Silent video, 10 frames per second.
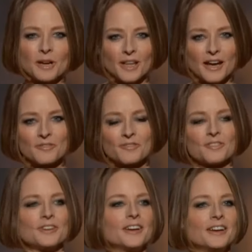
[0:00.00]
my life,
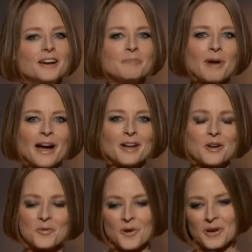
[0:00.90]
my
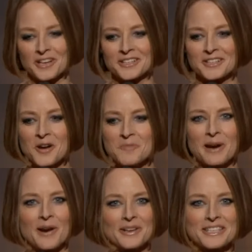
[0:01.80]
heroic
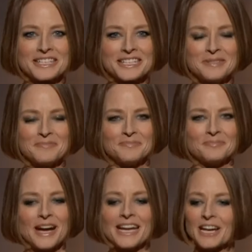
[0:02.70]
co-parent,
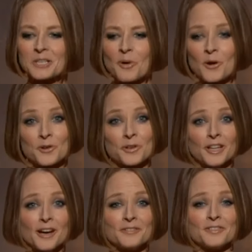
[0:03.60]
my ex-partner
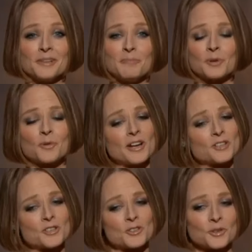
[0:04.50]
in love, but
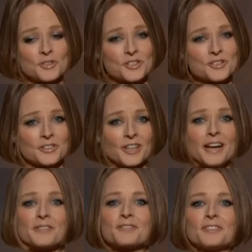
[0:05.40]
righteous soul sister in
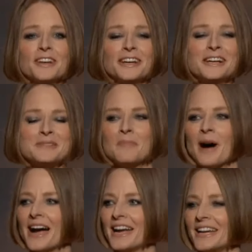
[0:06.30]
life,
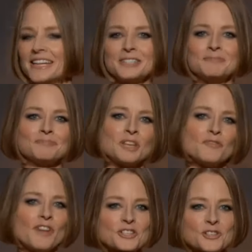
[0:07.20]
my
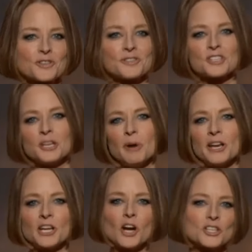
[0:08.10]
confessor, ski
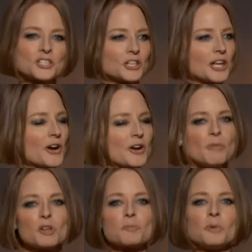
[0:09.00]
buddy, consigliere,
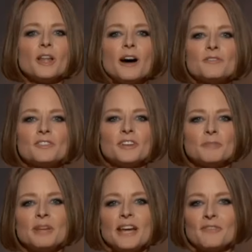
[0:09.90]
most beloved
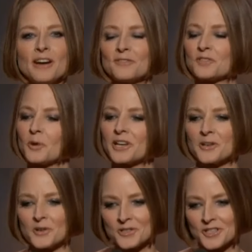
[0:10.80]
BFF of 20
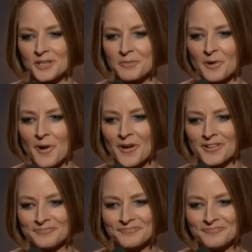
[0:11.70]
years, Sydney Bernard.